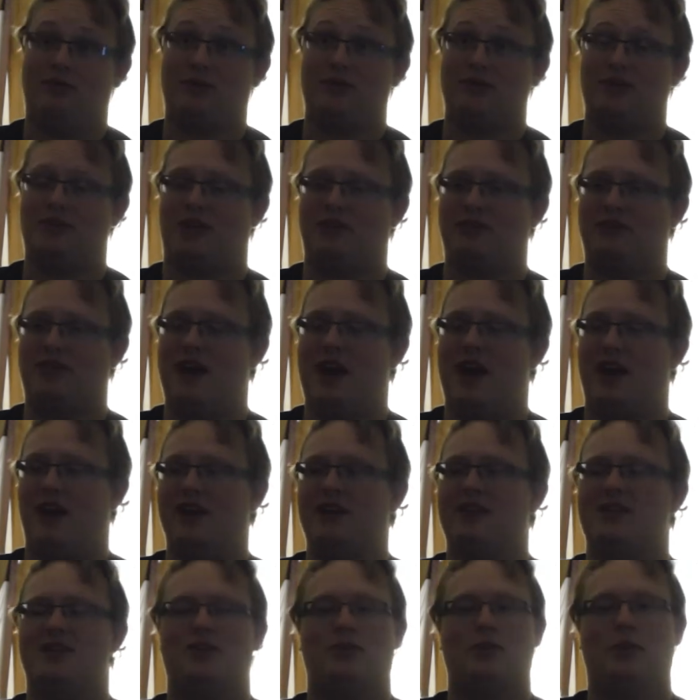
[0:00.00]
first off, yeah,
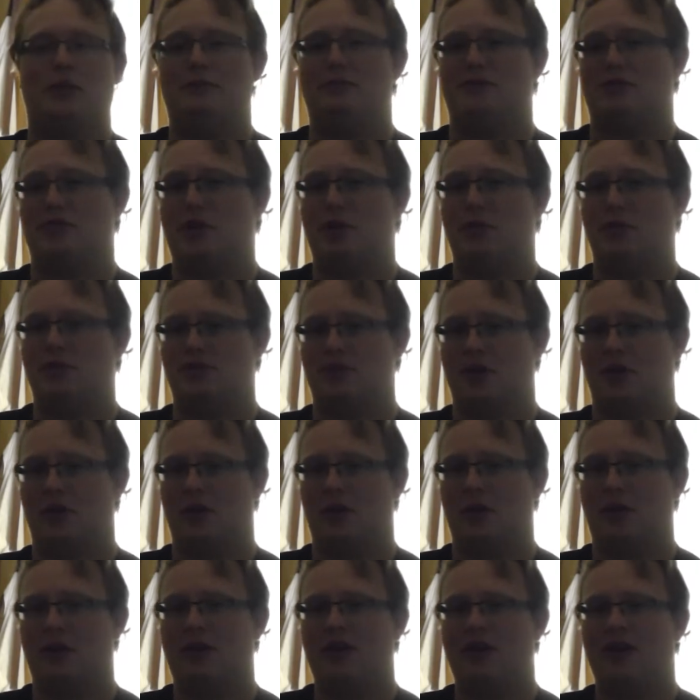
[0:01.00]
it screams Noah's
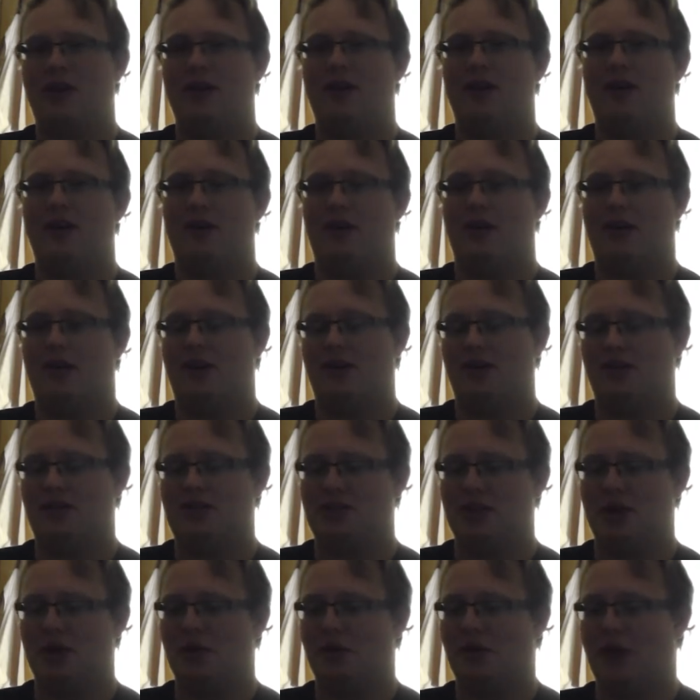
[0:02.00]
Ark.
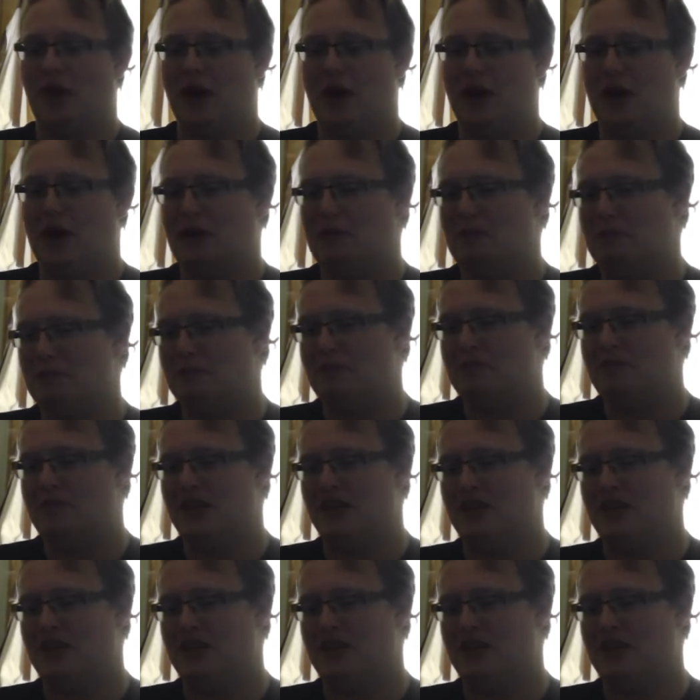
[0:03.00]
Also,